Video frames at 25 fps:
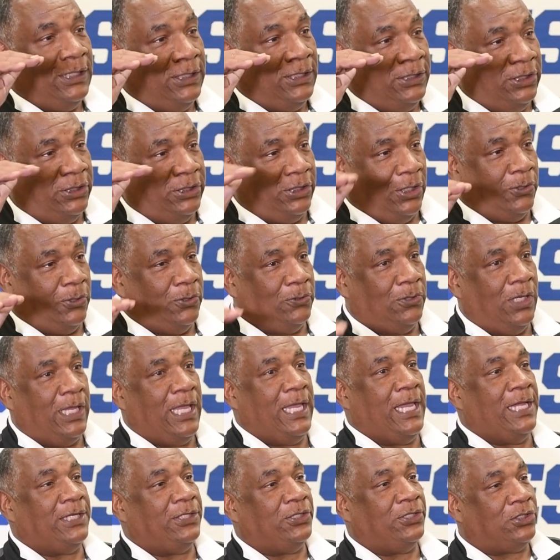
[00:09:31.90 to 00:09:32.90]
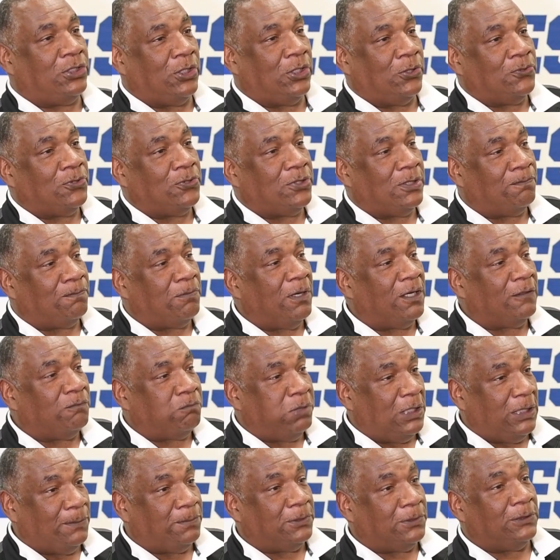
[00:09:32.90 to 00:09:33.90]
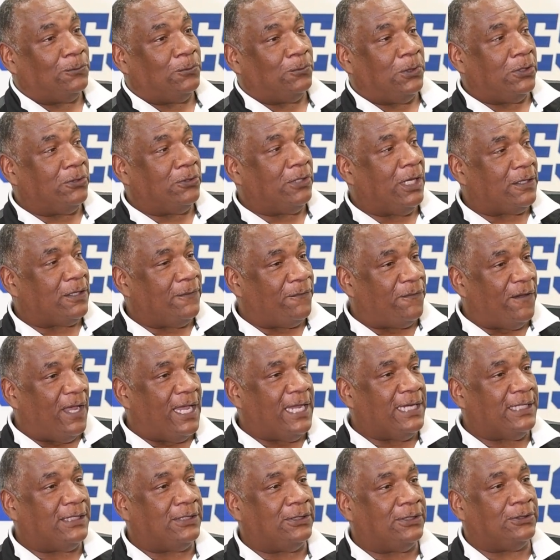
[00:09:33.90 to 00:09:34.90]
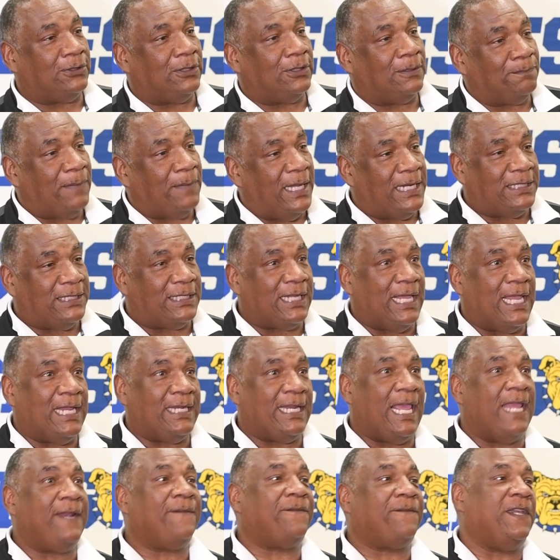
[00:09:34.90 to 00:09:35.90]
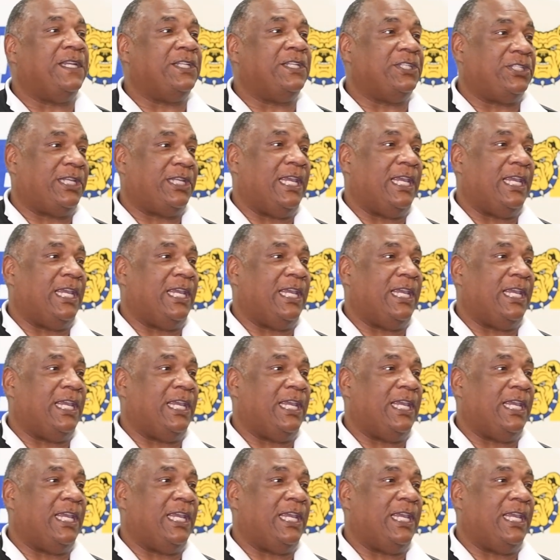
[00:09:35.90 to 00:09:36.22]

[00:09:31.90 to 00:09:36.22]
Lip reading: head and shoulders above people, and we're going to have to fight to maintain and finish